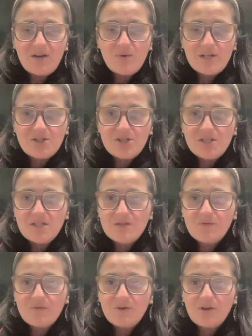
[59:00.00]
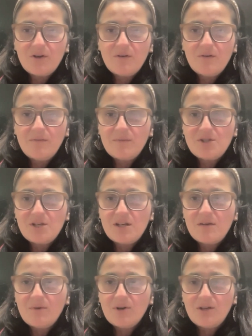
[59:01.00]
questions for
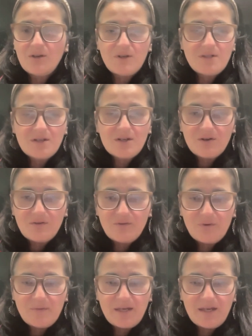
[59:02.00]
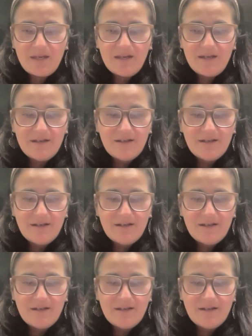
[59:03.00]
Jim or Yuritza or for me?